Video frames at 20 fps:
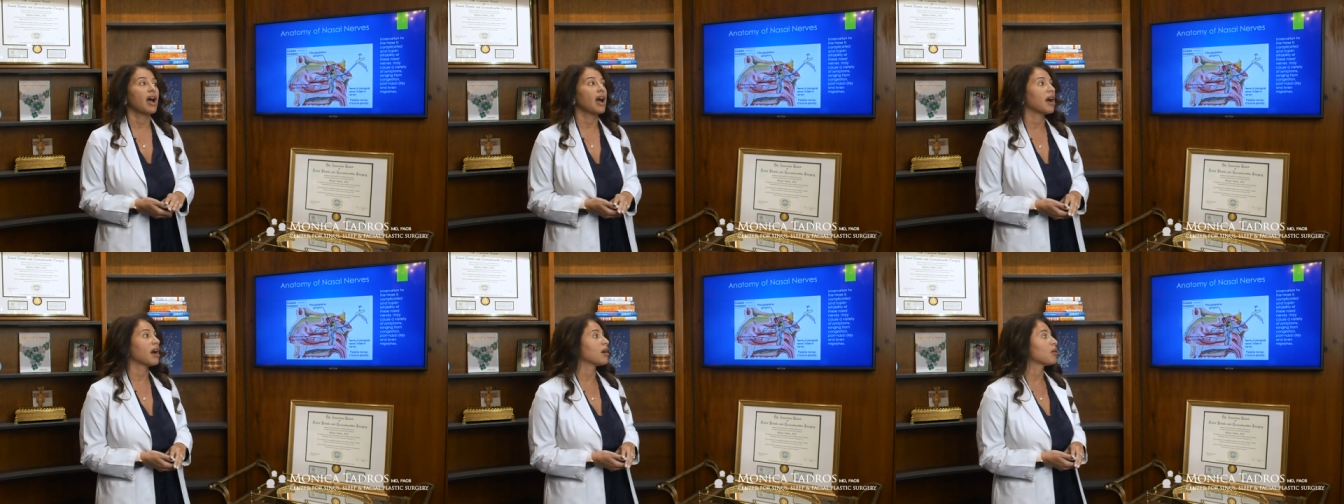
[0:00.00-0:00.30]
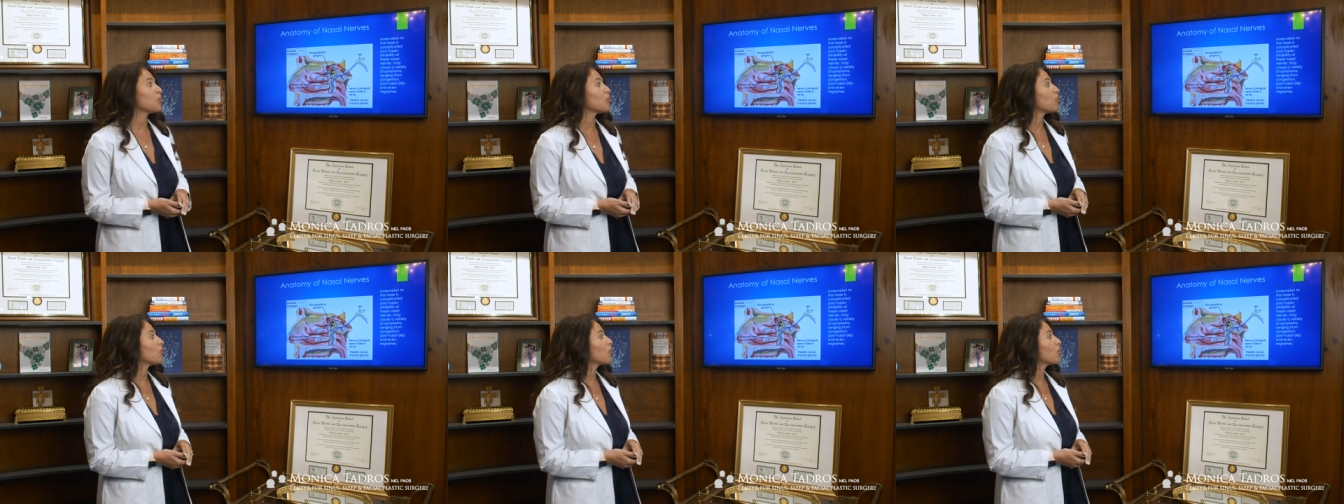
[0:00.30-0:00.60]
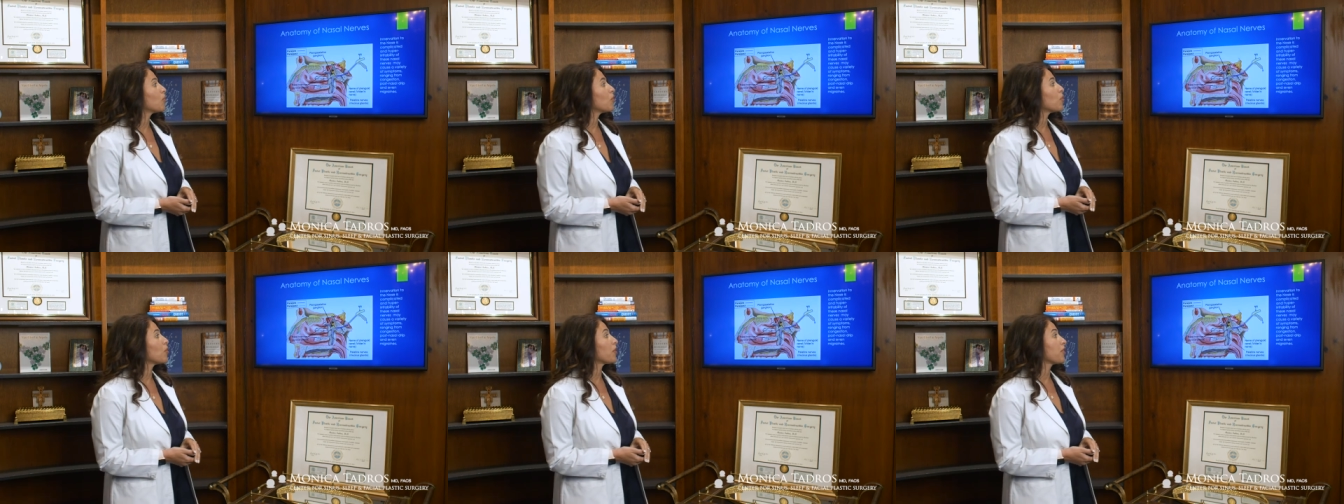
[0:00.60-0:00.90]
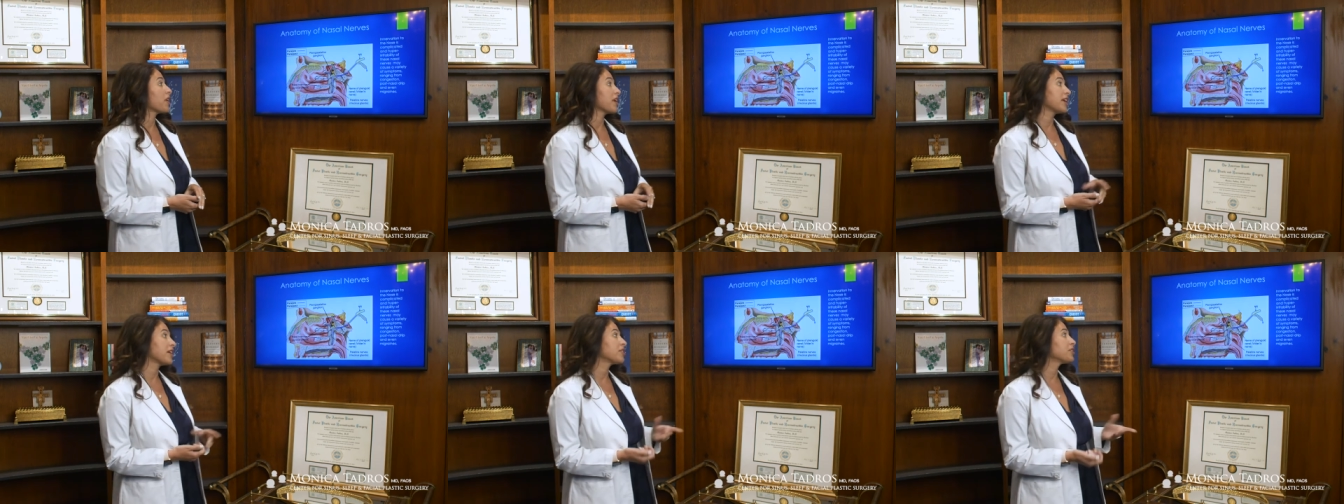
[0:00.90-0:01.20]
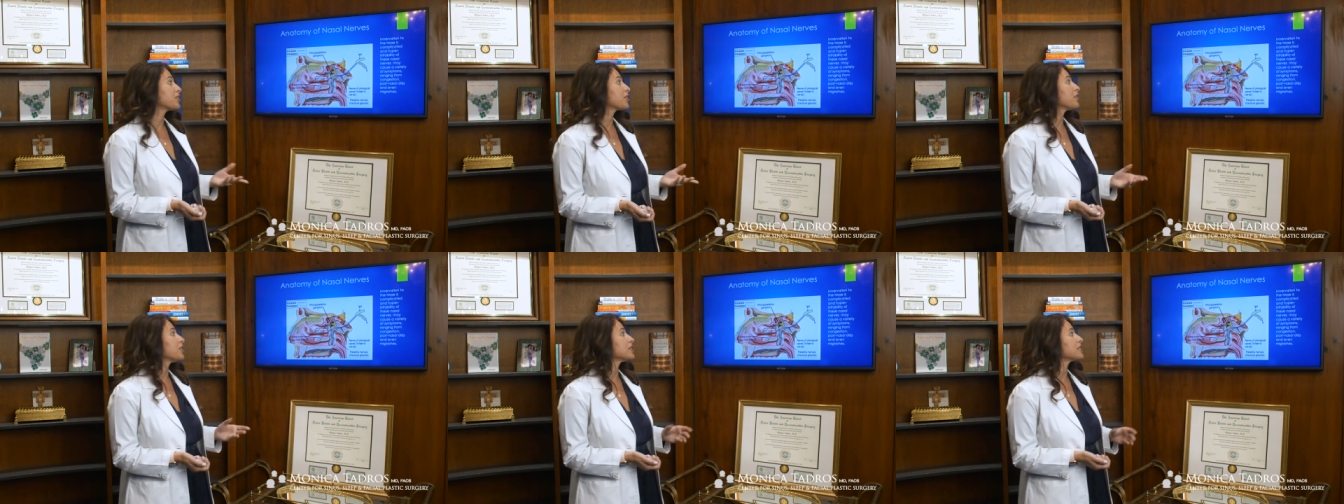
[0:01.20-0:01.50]
um, or they
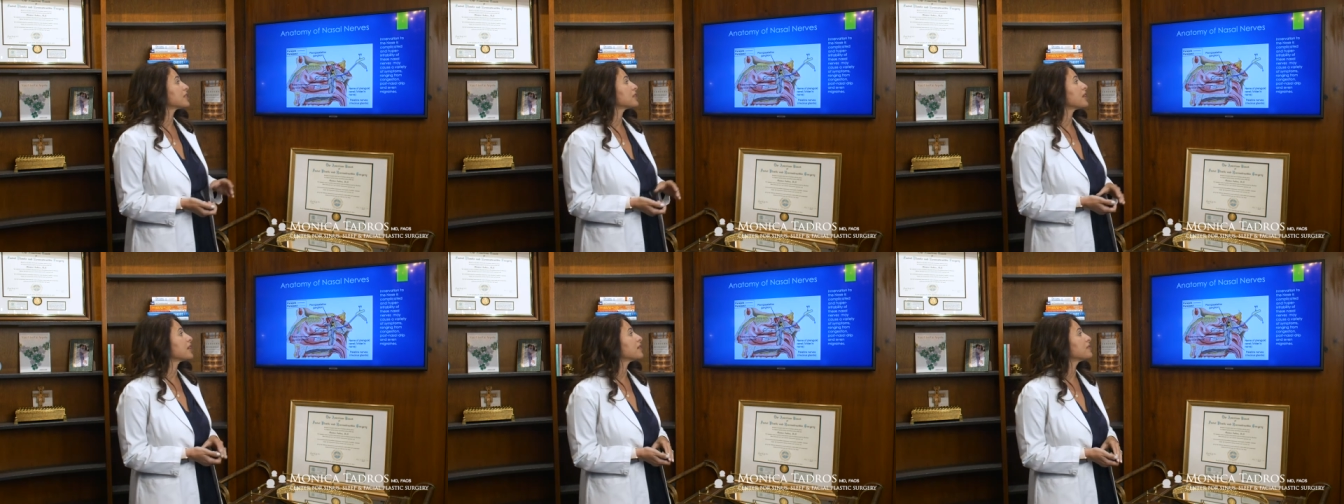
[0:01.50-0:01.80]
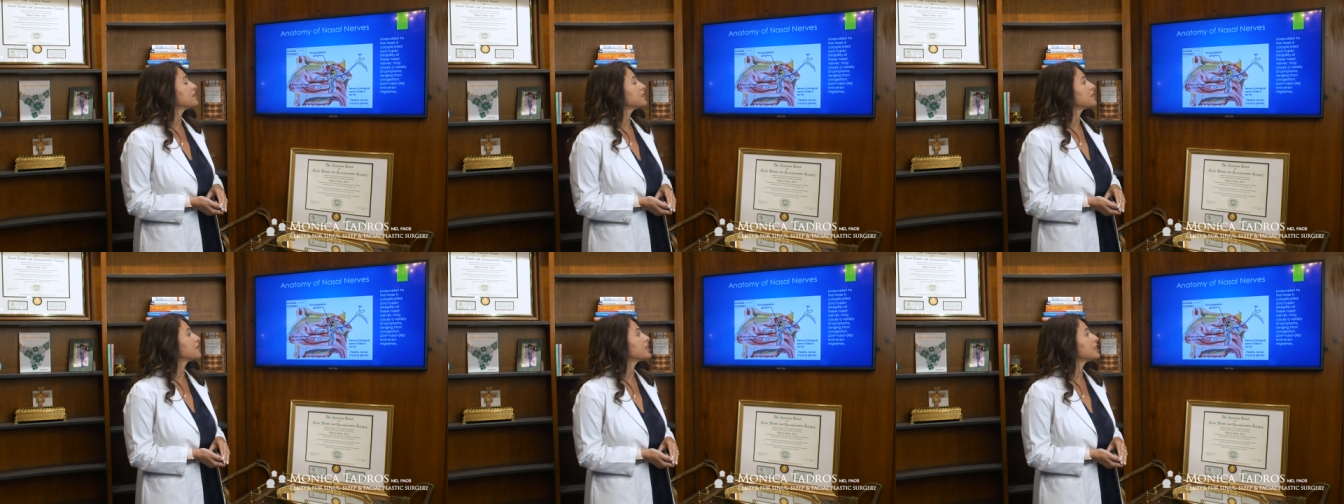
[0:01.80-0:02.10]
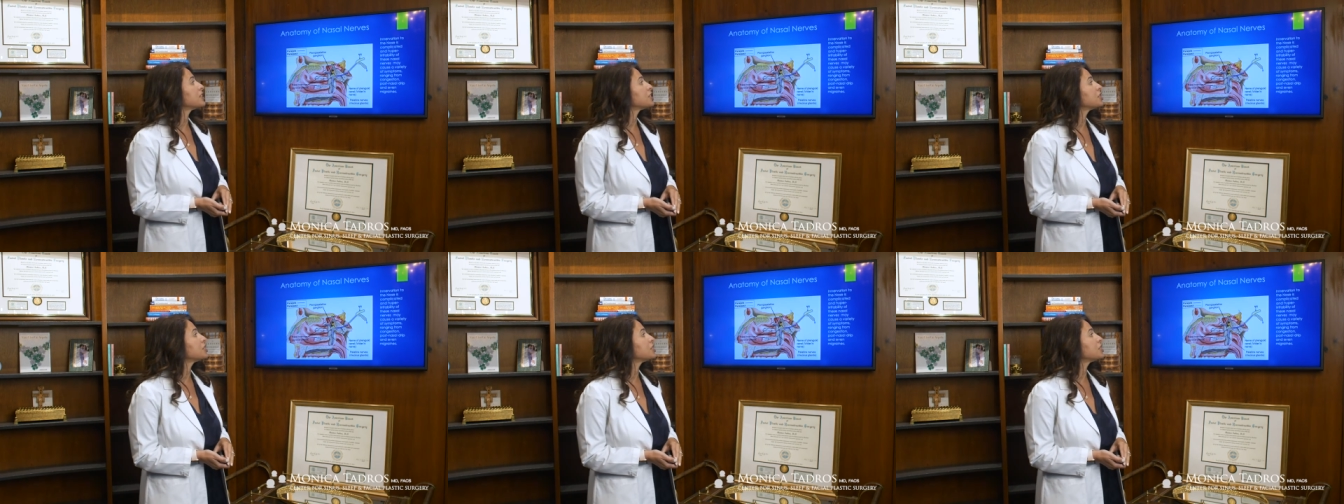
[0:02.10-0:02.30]
could cause a lot of different